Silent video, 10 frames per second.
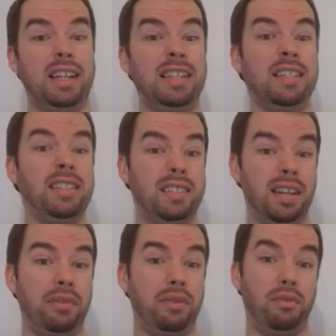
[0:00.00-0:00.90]
eating
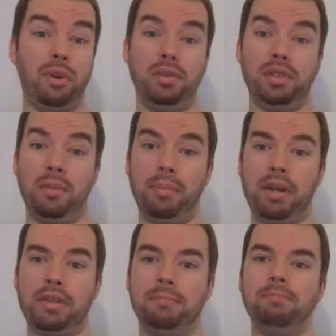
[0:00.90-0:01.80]
cereal while
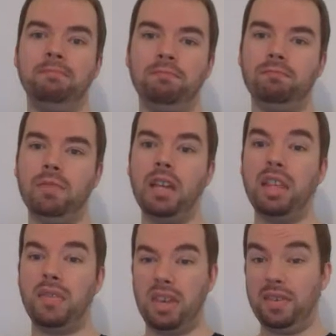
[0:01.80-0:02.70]
sunbathing.
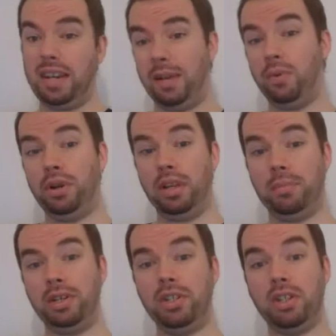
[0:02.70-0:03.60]
They've even named one of their
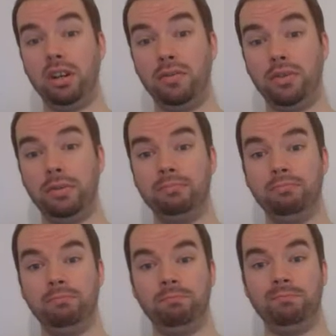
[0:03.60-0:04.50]
beaches after it,
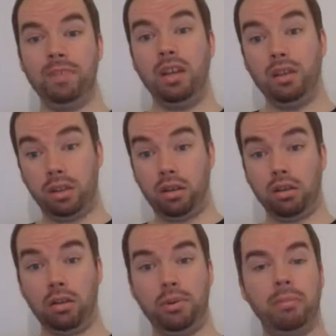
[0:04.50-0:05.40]
the
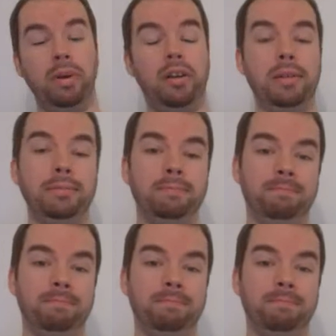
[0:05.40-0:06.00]
Coco Pot Bana.